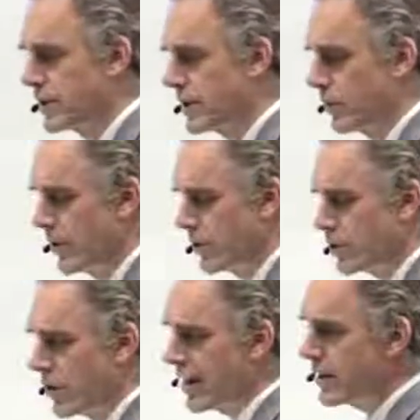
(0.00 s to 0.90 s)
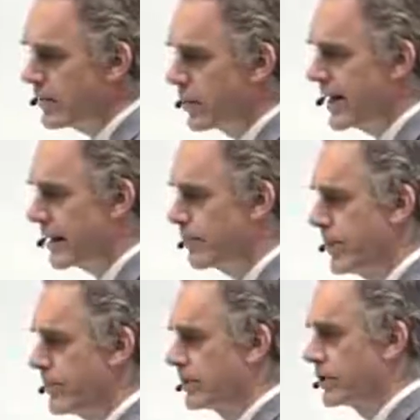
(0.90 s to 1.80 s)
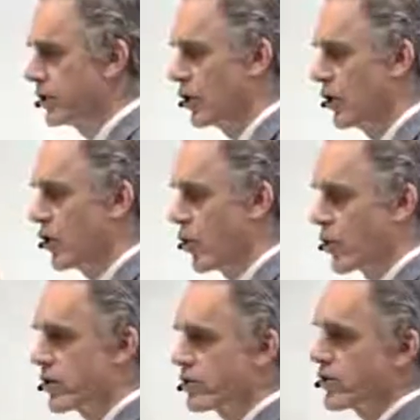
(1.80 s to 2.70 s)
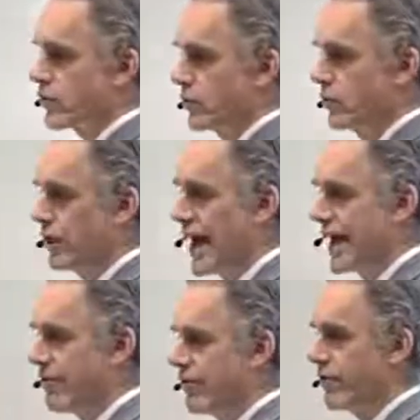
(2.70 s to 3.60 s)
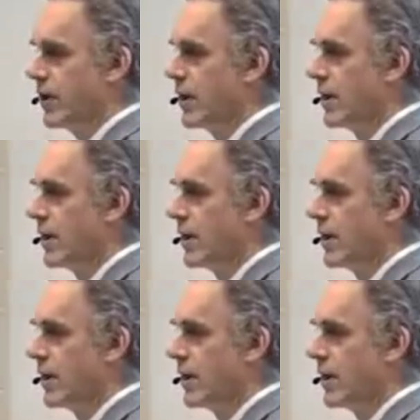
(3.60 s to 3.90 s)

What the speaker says: is that when we're trying to predict people's course through life,